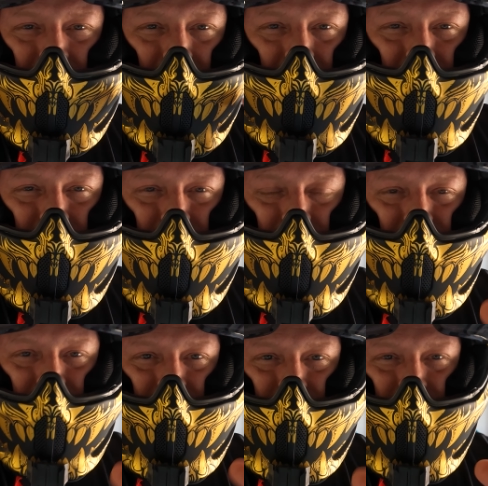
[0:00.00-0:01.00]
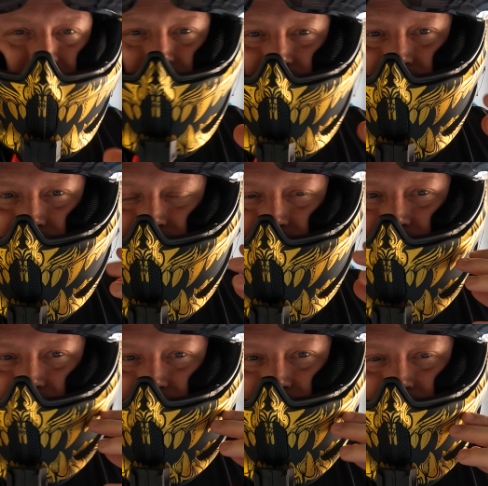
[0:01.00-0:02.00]
they kind of fixed-ish
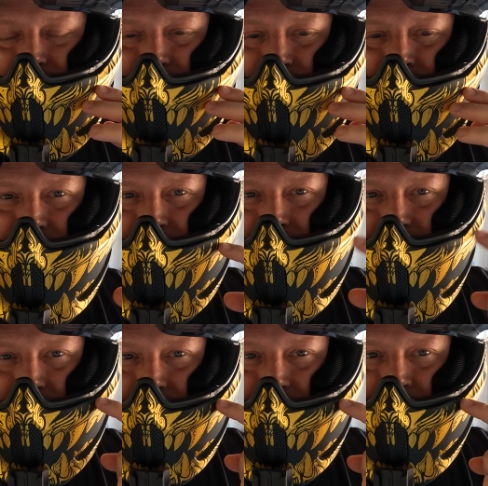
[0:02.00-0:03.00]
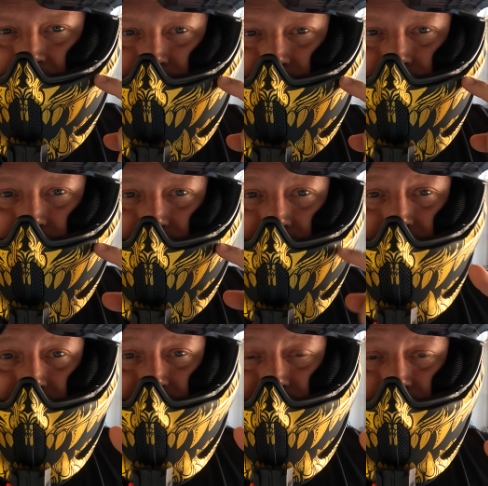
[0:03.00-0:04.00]
in the uh, 3.0, but I
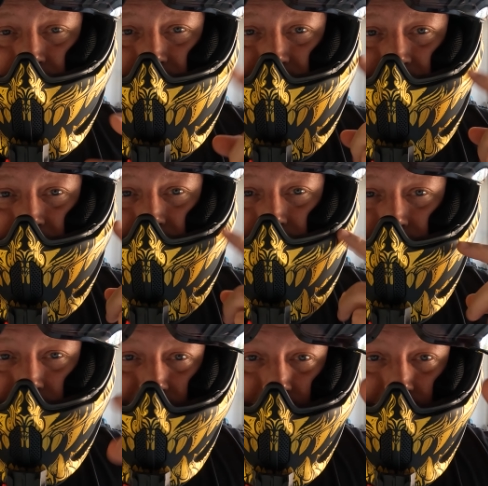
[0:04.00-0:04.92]
think it's much better in the